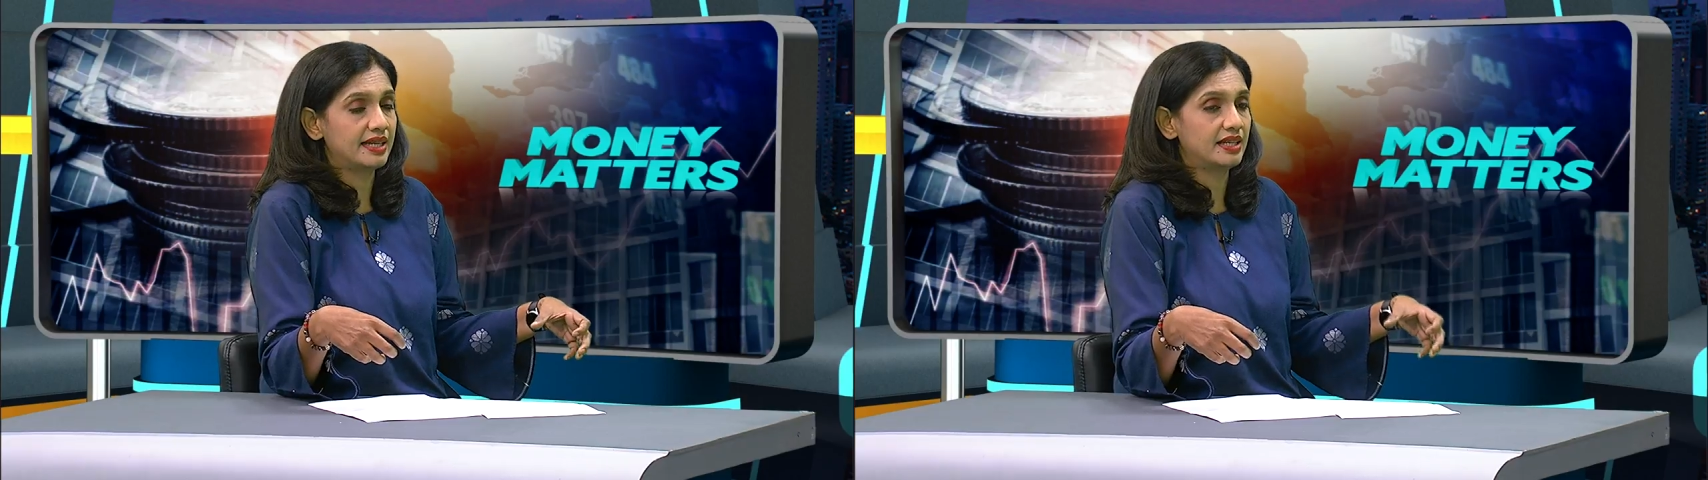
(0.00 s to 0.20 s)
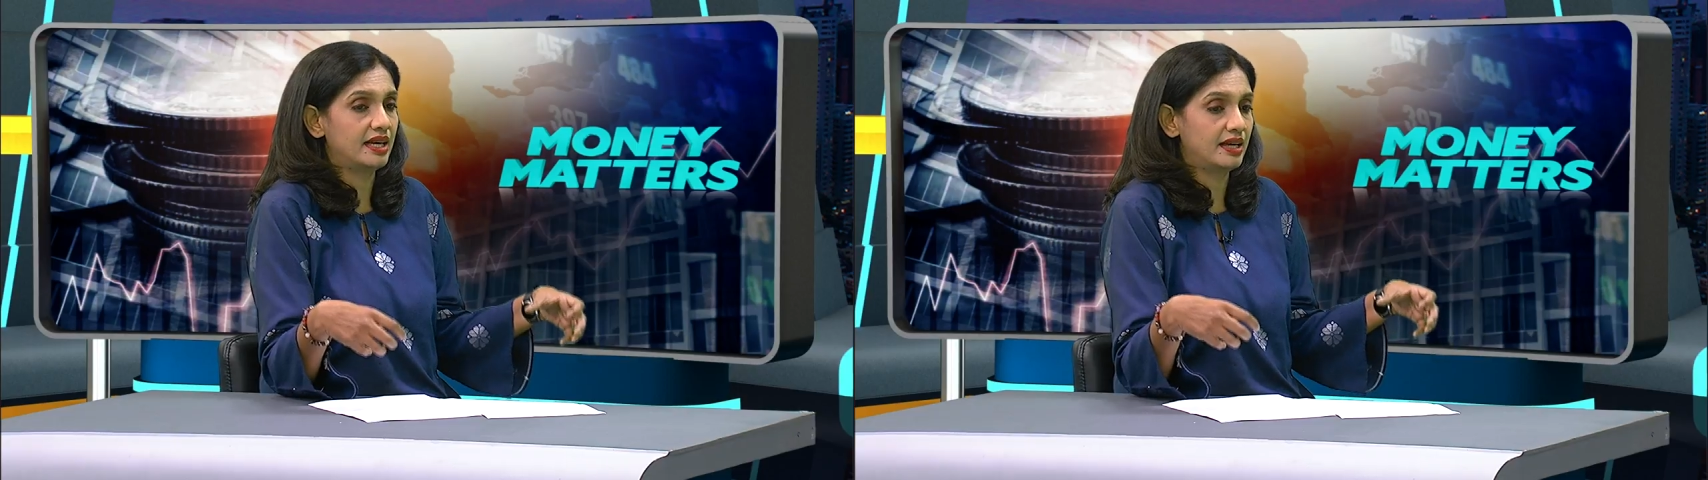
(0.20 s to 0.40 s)

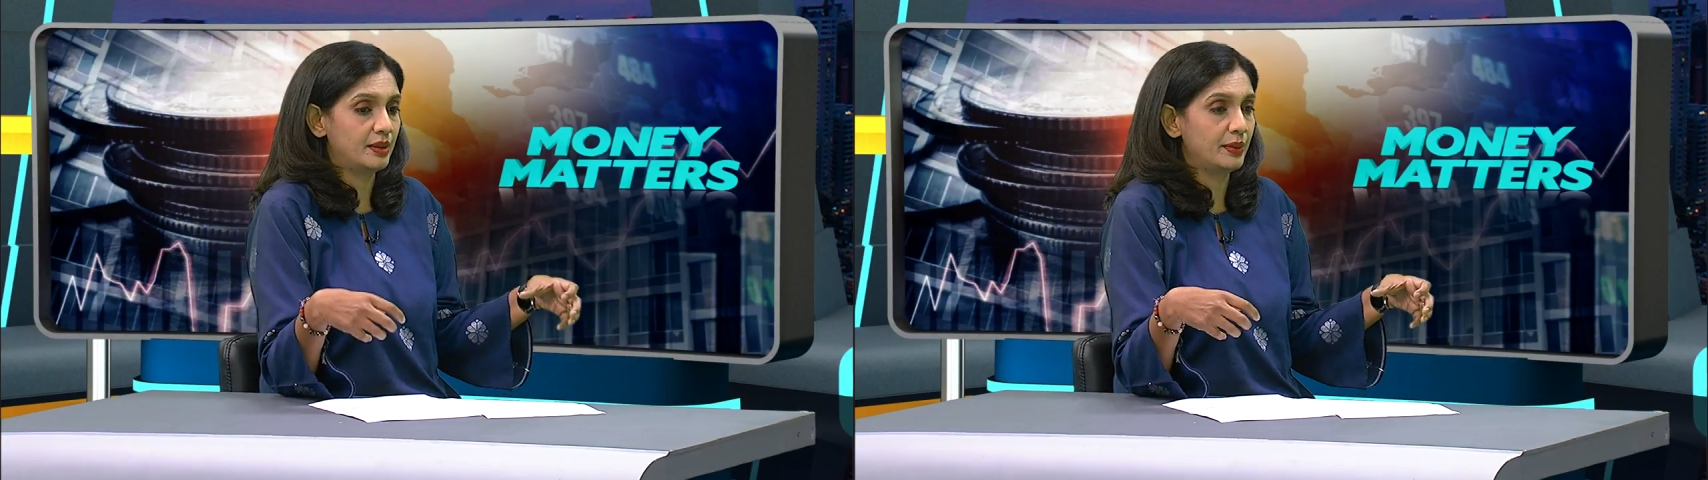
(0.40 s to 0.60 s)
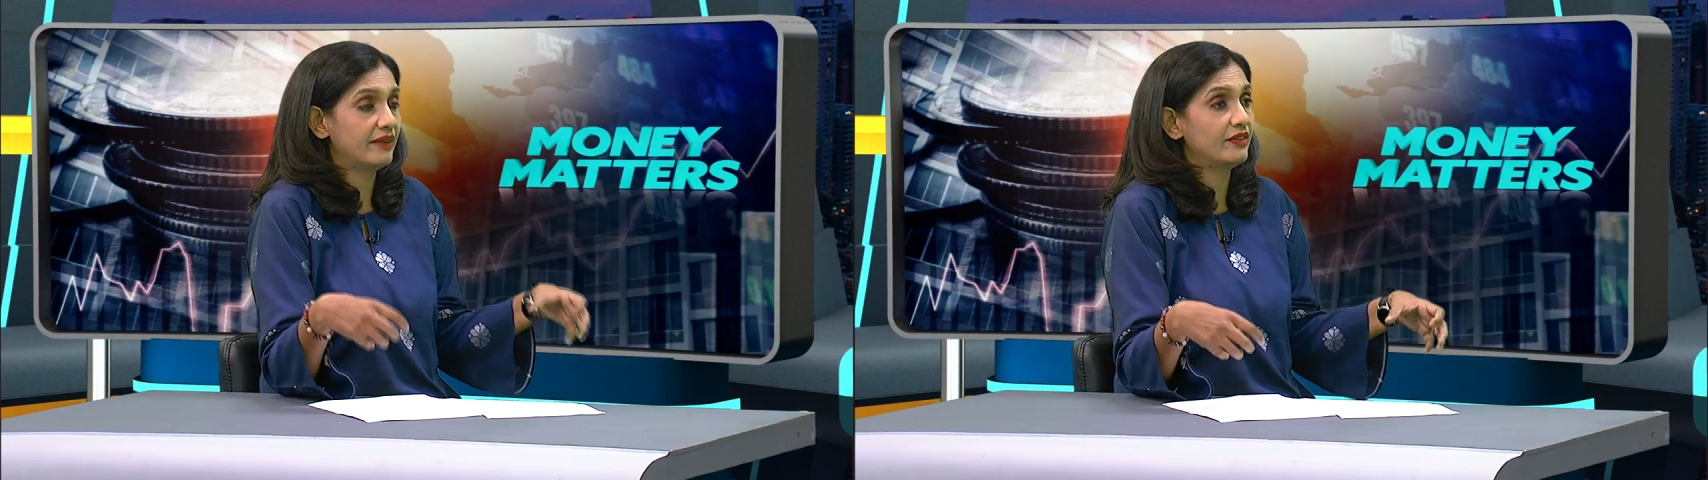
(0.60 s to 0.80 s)
that
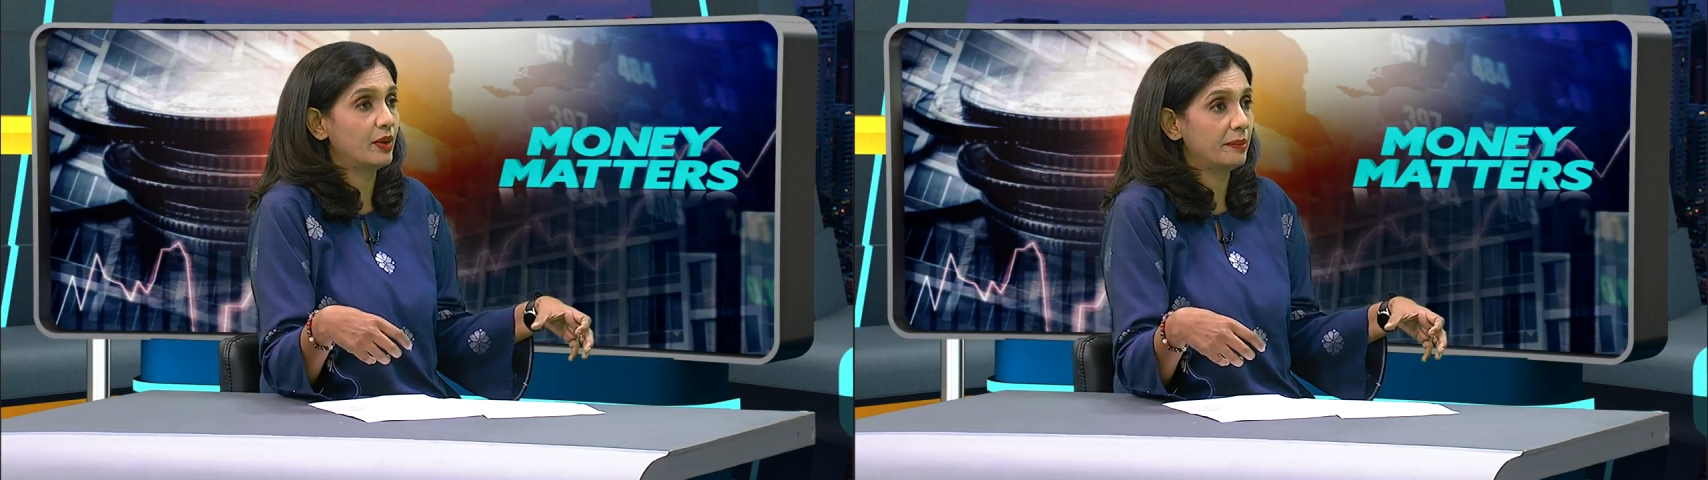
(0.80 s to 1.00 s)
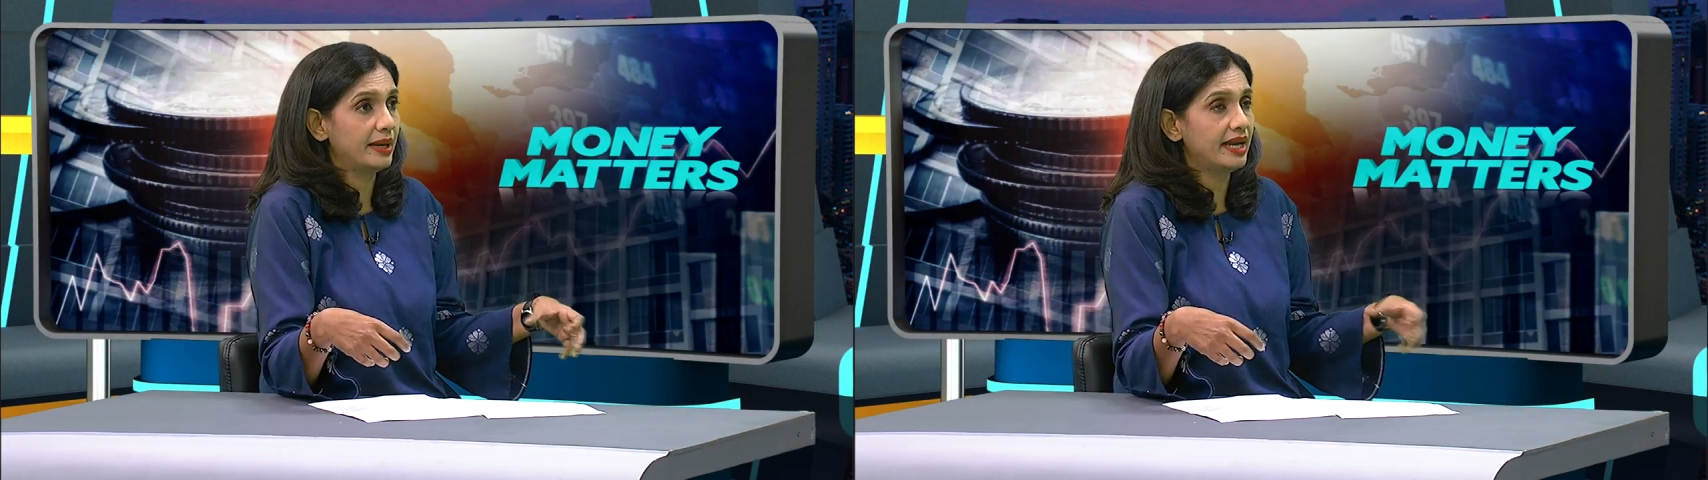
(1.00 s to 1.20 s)
we have
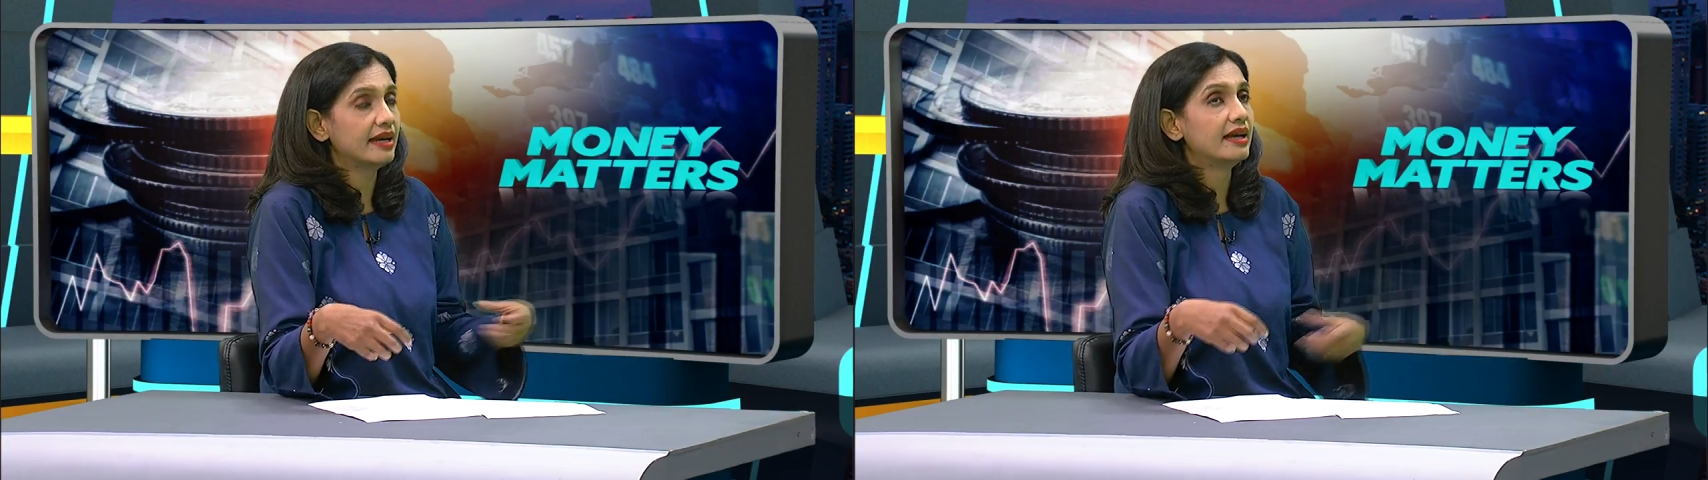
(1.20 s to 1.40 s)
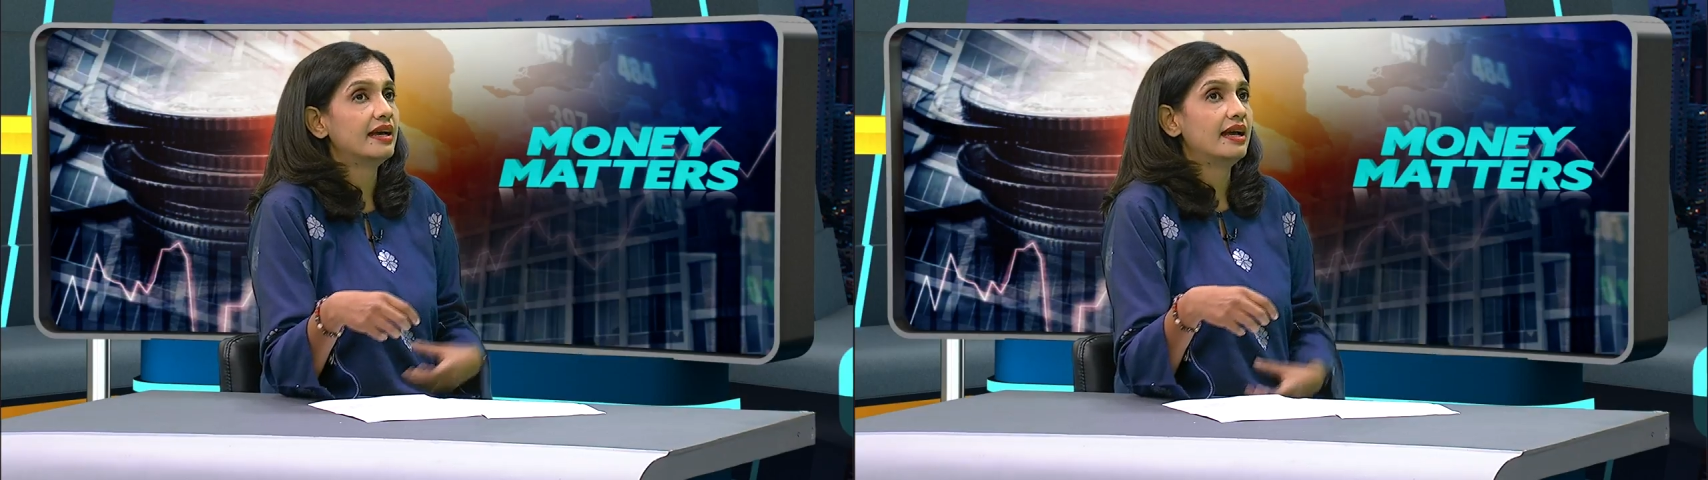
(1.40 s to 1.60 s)
not made,